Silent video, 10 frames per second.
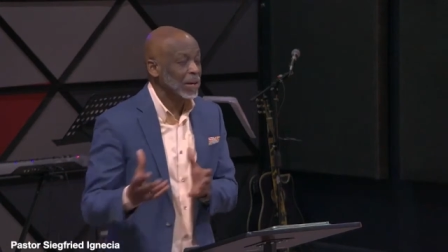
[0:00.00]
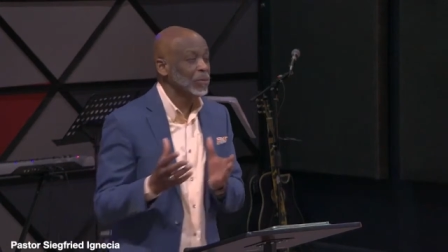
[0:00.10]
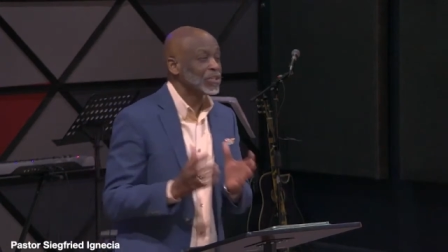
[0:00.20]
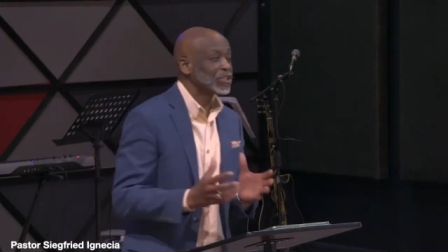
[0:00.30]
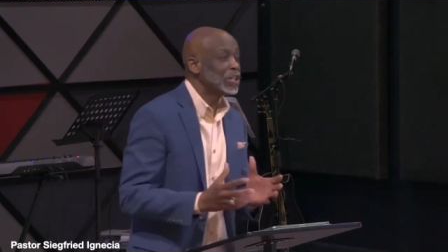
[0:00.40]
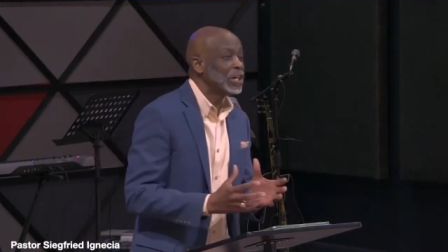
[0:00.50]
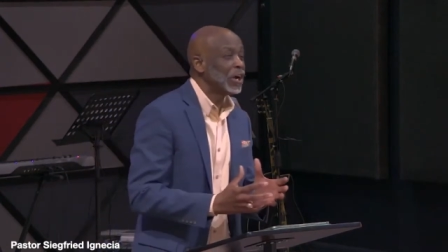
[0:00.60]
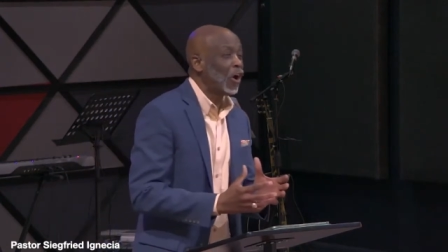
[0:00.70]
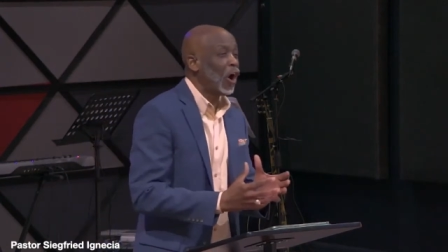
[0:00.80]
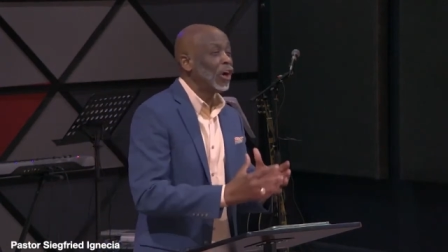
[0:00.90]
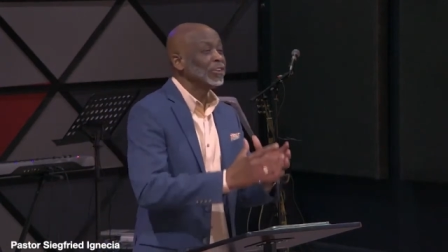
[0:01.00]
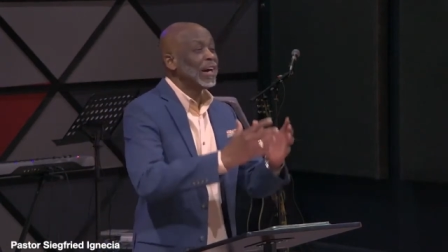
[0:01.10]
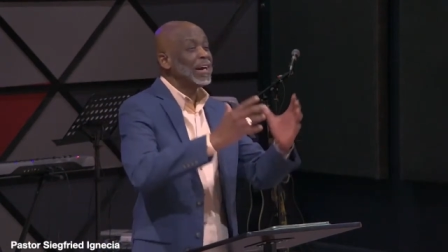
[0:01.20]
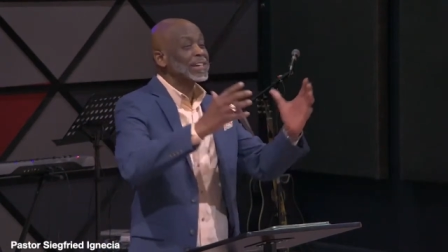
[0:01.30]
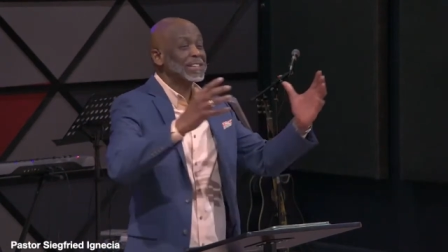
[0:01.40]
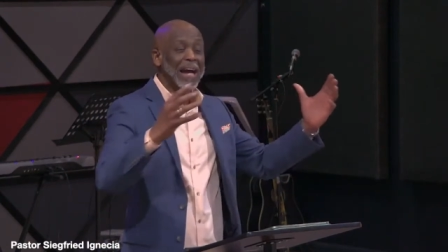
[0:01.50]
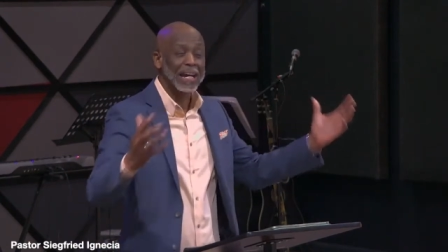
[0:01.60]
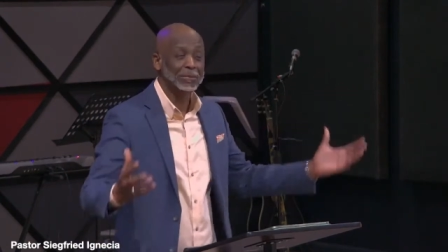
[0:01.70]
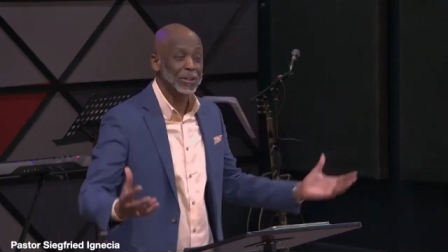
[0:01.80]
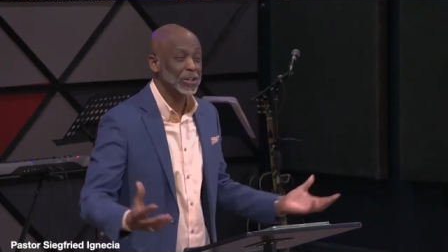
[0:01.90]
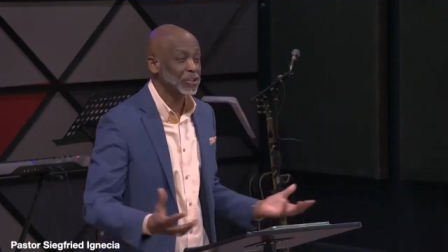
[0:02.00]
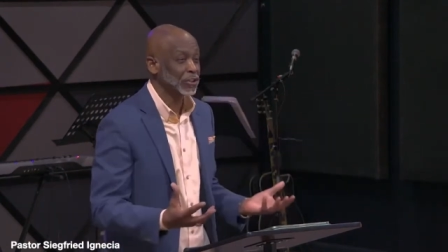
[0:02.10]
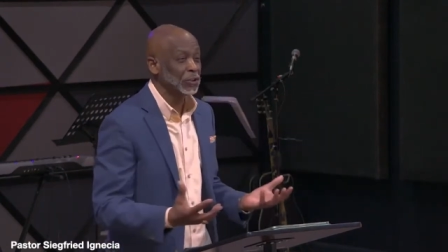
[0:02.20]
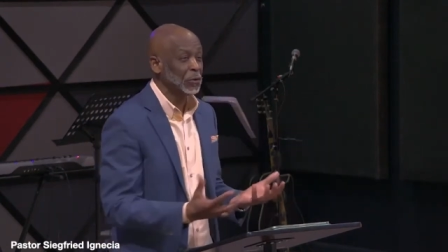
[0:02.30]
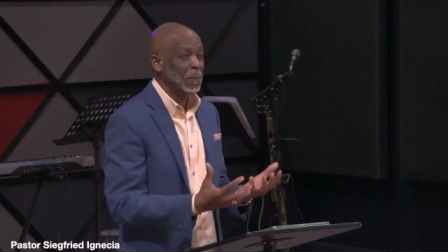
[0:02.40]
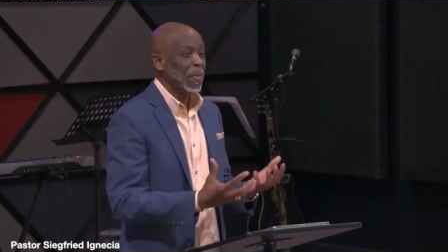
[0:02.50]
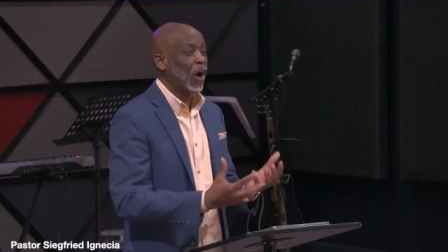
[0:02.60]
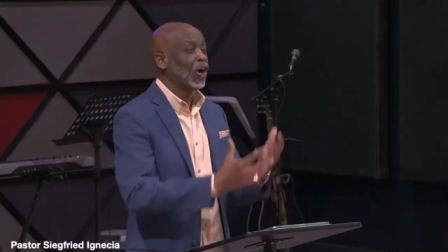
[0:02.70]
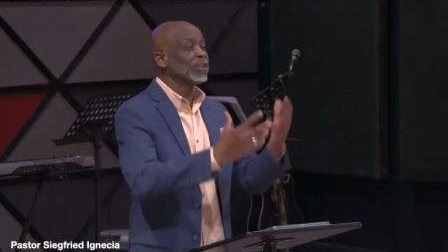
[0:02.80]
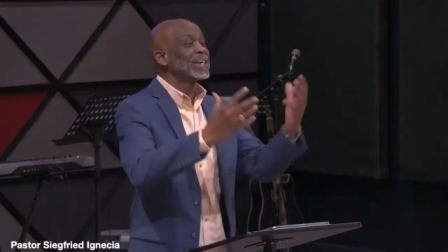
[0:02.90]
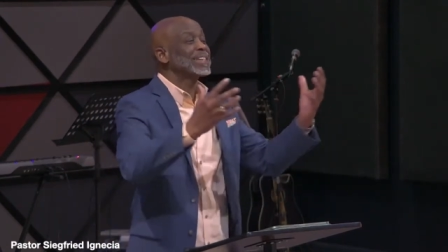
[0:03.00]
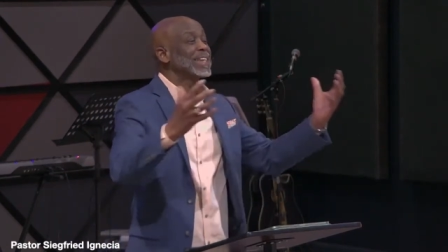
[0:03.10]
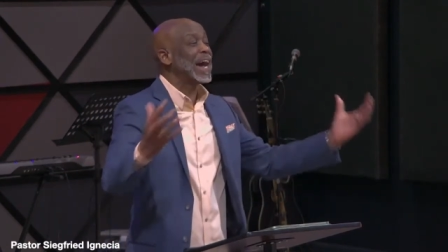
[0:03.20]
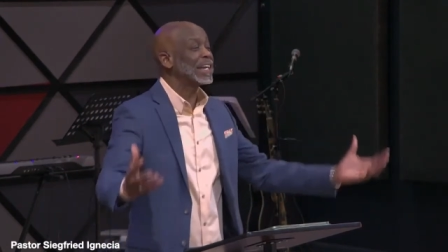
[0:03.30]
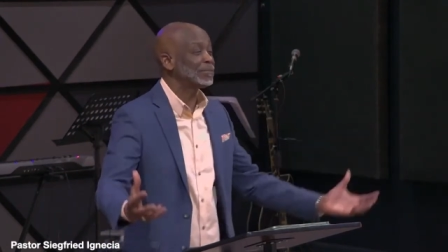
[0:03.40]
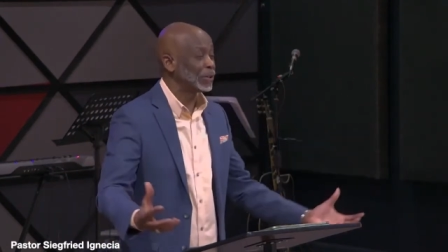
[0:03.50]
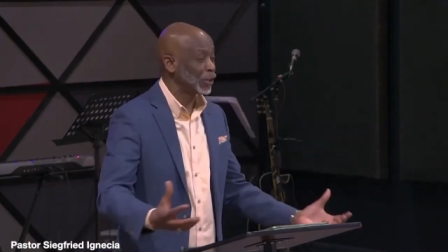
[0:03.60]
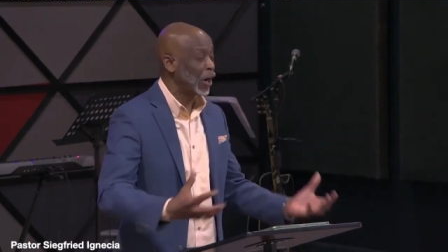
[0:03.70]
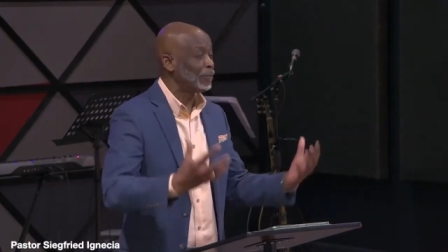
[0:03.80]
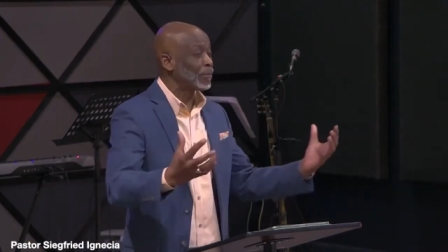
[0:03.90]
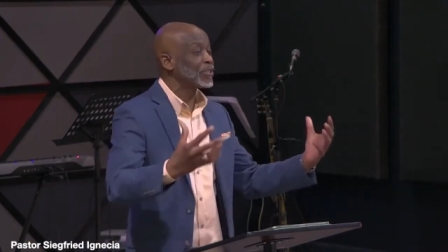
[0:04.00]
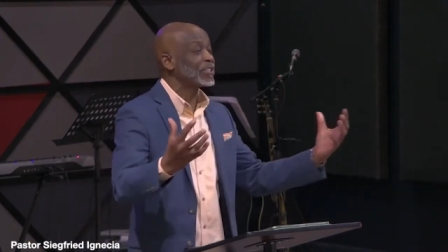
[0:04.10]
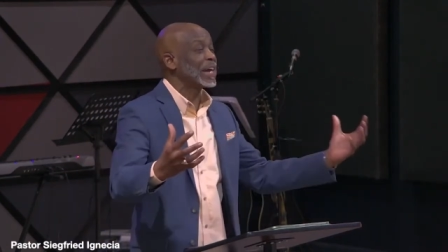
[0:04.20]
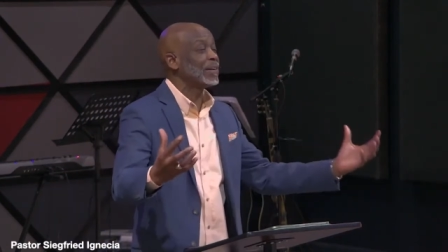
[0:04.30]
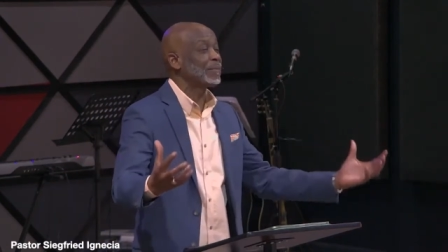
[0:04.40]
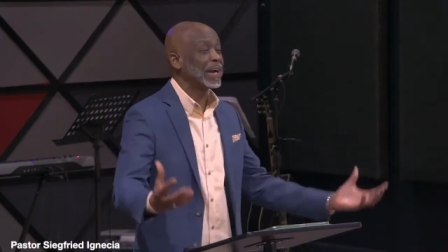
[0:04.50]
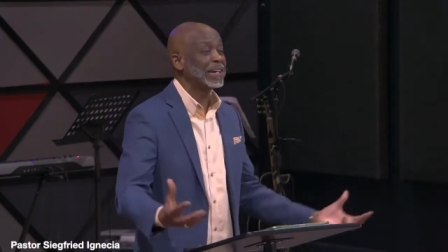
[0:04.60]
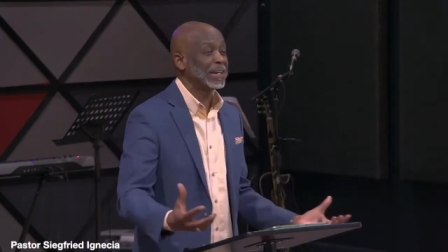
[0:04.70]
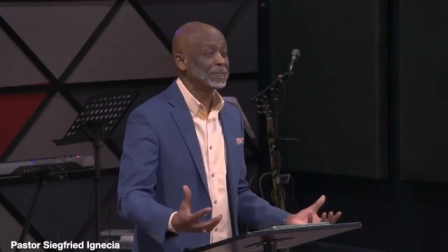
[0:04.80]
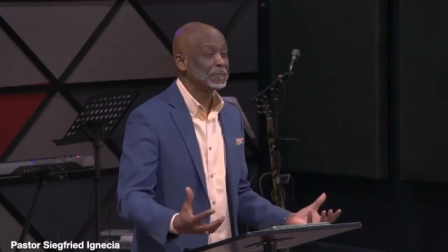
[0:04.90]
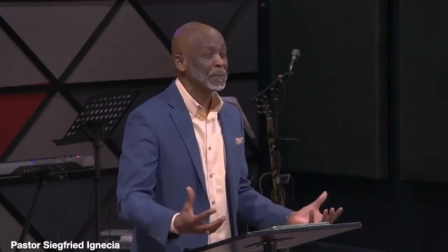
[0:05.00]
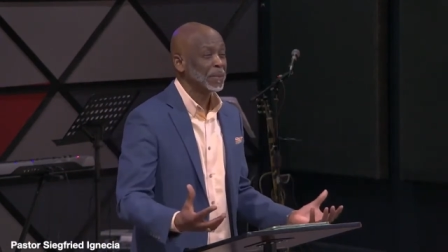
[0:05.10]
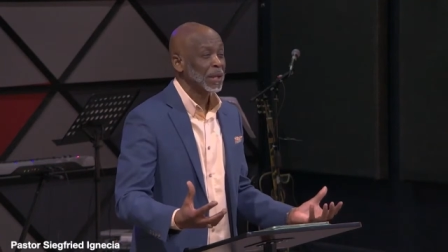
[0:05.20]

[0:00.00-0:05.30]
And we see all the excitement, it's true, all the excitement about celebrating.